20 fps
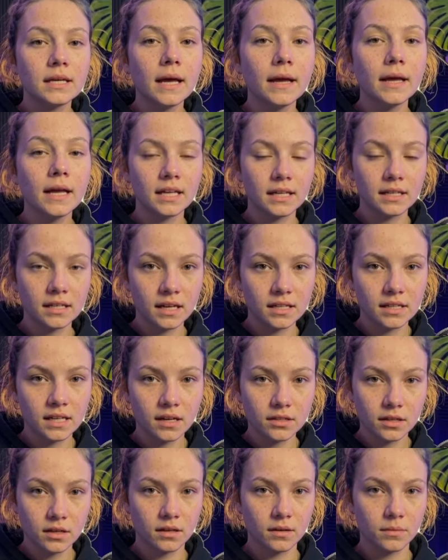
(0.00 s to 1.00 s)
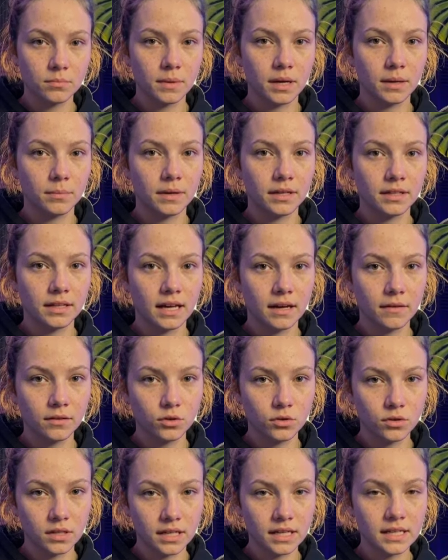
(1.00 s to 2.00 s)
and then another payment
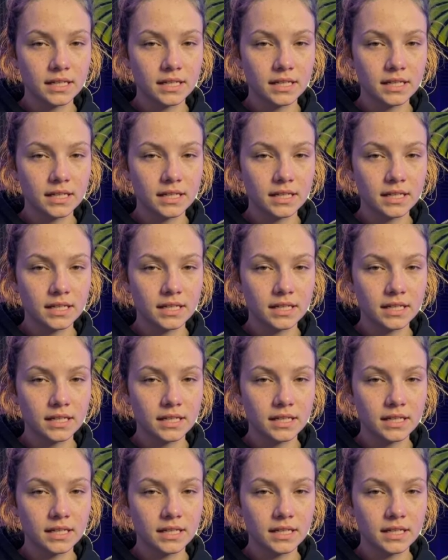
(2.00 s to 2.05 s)
level